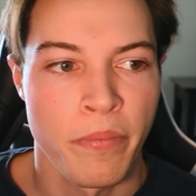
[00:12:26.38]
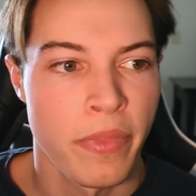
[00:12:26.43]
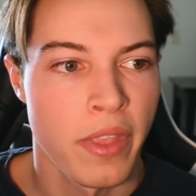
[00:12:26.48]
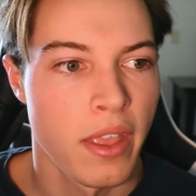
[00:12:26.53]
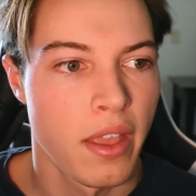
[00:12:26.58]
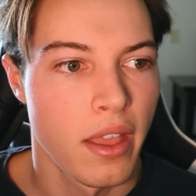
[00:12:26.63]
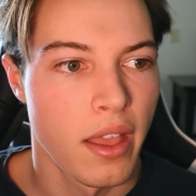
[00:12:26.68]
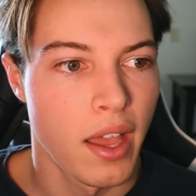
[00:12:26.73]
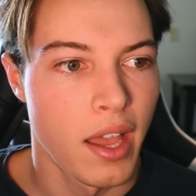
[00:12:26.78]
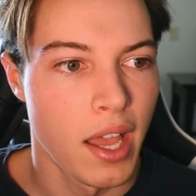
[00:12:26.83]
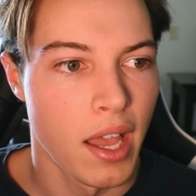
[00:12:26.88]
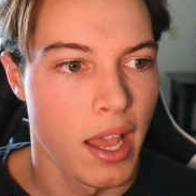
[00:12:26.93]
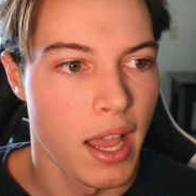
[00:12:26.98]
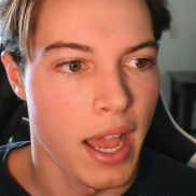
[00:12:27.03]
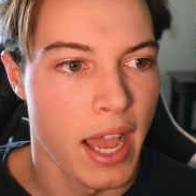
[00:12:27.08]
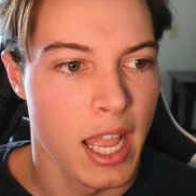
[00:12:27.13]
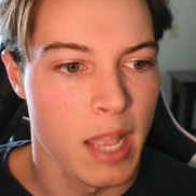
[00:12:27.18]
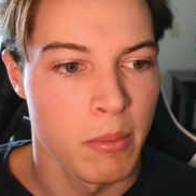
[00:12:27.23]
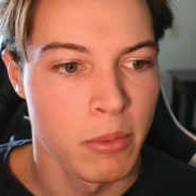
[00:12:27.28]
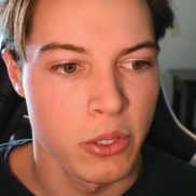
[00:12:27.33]
Uh, I
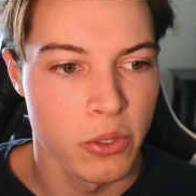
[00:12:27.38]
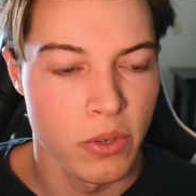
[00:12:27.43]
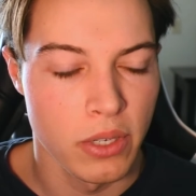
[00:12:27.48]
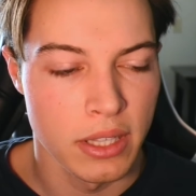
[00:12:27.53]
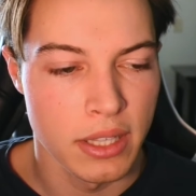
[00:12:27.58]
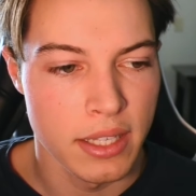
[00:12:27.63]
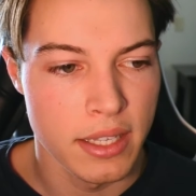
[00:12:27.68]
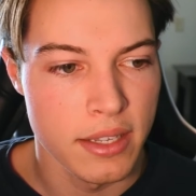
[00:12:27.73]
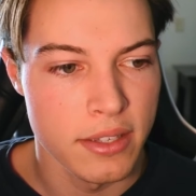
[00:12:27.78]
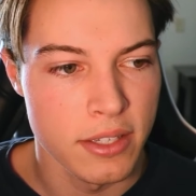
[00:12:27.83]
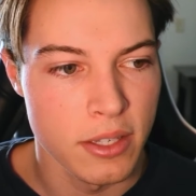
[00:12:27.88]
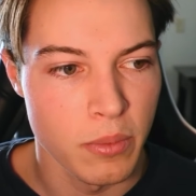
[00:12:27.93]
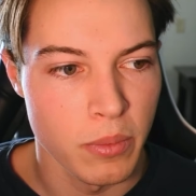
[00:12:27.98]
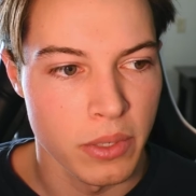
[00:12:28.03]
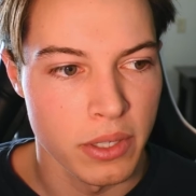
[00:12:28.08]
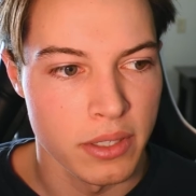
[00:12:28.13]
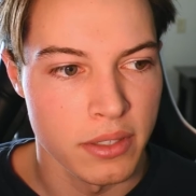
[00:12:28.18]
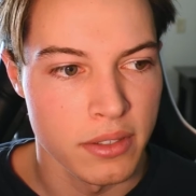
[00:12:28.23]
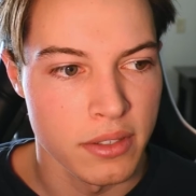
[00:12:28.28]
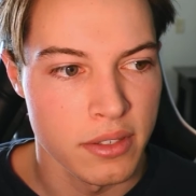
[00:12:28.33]
am doing the easy
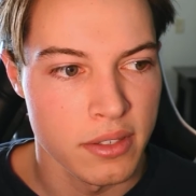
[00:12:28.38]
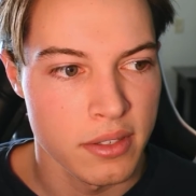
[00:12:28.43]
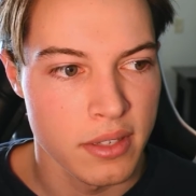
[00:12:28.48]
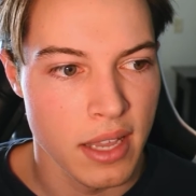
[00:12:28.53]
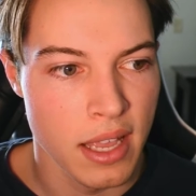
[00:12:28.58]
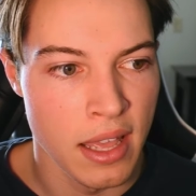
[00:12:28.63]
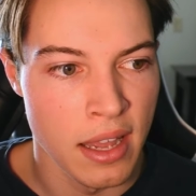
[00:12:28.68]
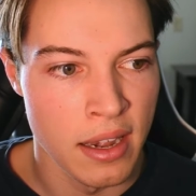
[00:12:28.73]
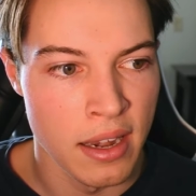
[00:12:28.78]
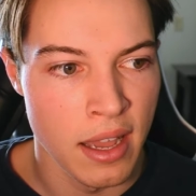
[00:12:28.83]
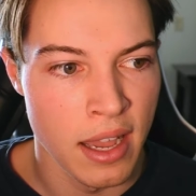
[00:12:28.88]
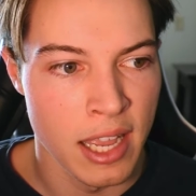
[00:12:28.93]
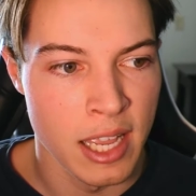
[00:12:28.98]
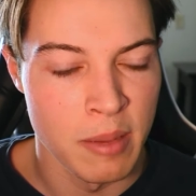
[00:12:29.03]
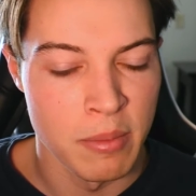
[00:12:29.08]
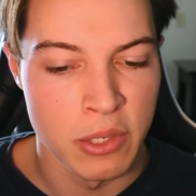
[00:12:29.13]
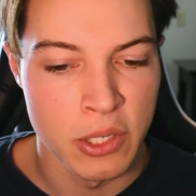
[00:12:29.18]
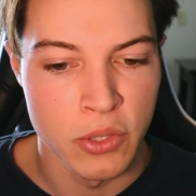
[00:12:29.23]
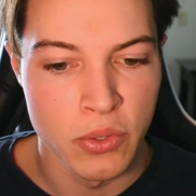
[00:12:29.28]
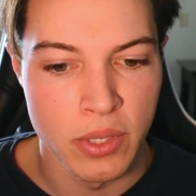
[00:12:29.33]
ones, and I am
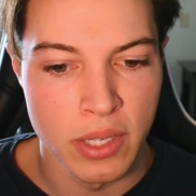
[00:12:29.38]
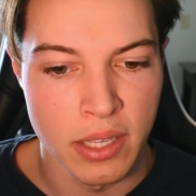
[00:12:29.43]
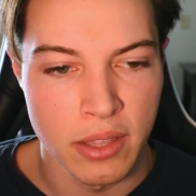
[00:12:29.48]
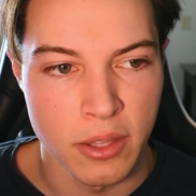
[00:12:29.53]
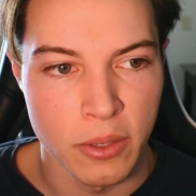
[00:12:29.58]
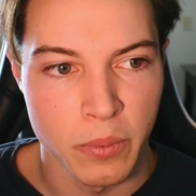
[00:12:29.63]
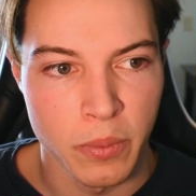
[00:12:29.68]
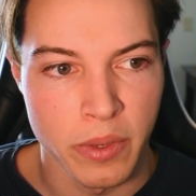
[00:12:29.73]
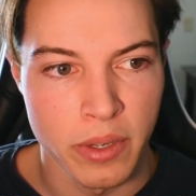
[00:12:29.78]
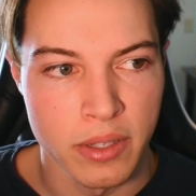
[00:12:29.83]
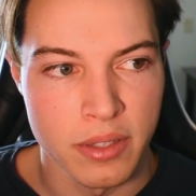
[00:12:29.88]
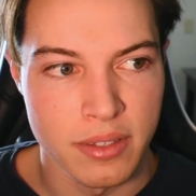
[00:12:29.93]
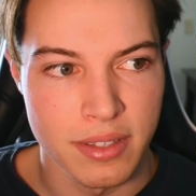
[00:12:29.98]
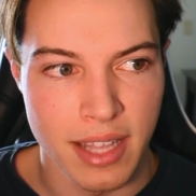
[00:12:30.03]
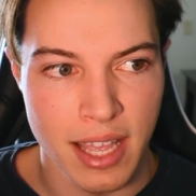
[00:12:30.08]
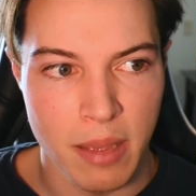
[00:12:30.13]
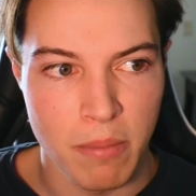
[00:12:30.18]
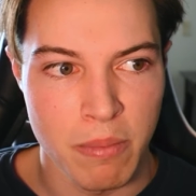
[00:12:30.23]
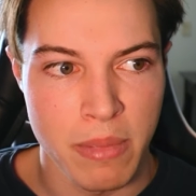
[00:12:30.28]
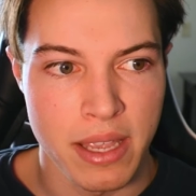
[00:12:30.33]
doing the ones
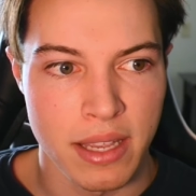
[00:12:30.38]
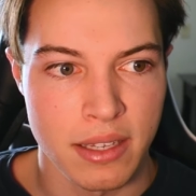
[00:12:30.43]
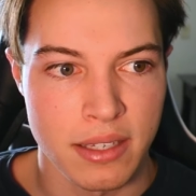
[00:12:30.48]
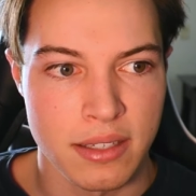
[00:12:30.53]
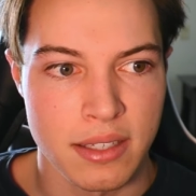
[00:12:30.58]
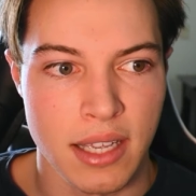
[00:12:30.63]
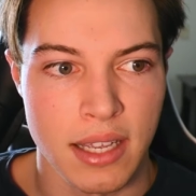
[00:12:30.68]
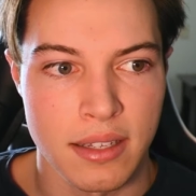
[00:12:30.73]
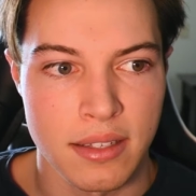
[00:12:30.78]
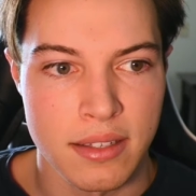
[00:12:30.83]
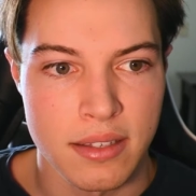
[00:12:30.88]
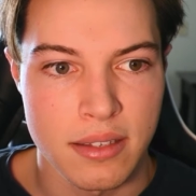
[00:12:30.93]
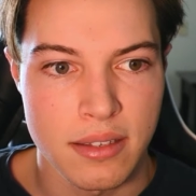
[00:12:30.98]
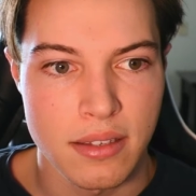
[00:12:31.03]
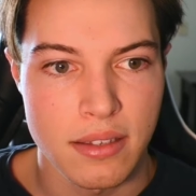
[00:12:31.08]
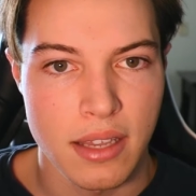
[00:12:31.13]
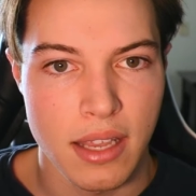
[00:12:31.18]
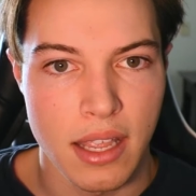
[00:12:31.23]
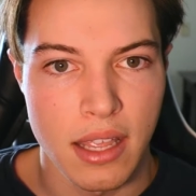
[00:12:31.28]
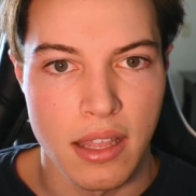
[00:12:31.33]
that make sense
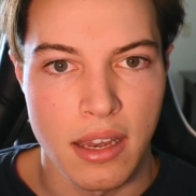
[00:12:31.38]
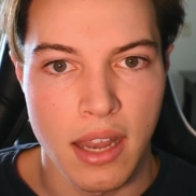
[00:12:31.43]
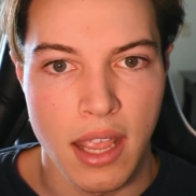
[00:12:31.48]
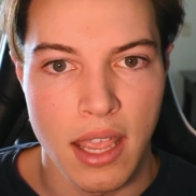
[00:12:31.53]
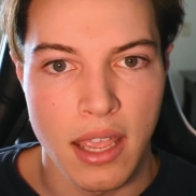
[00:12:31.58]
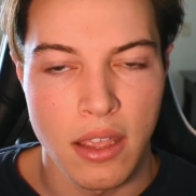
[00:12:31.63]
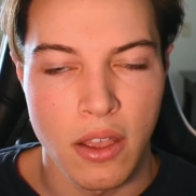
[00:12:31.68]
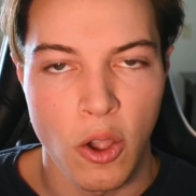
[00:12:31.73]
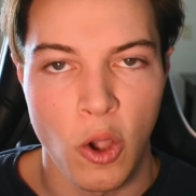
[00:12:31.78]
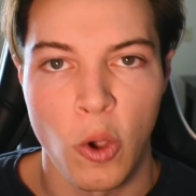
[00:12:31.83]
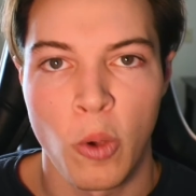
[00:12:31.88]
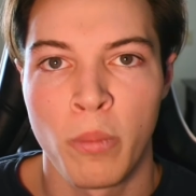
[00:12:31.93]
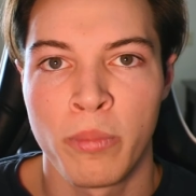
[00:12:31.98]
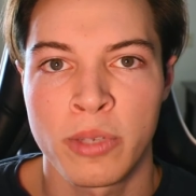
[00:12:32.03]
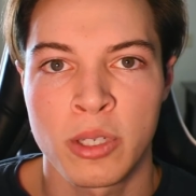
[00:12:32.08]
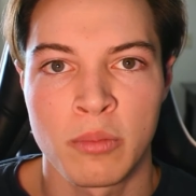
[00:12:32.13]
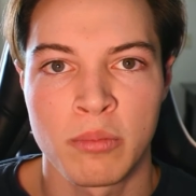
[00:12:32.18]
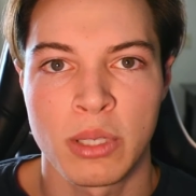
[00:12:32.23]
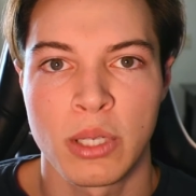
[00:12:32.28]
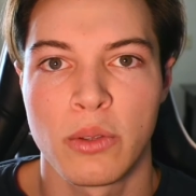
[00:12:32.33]
in a home
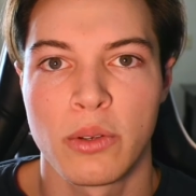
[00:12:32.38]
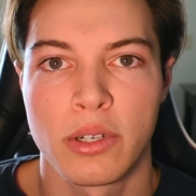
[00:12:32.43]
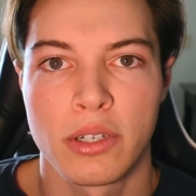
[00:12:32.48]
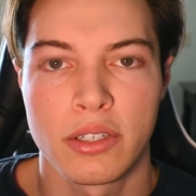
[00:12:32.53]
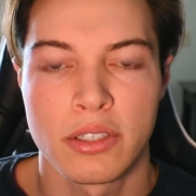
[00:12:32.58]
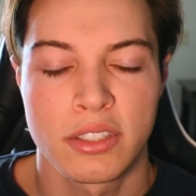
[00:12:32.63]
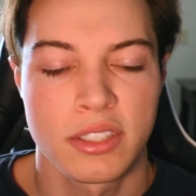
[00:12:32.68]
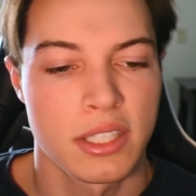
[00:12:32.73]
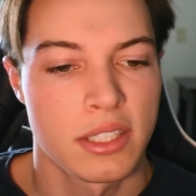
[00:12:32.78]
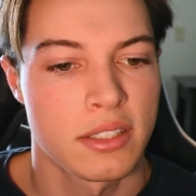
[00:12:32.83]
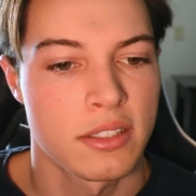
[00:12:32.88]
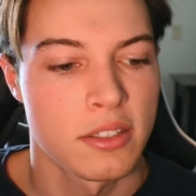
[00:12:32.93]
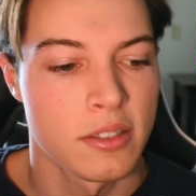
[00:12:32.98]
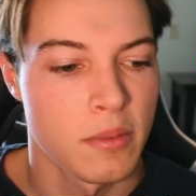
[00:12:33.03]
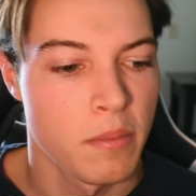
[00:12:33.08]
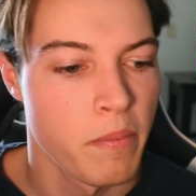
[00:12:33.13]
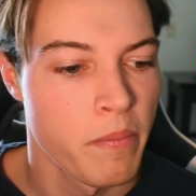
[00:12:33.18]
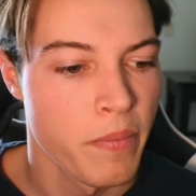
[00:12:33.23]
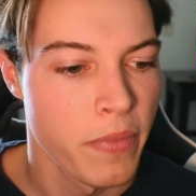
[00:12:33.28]
computer system.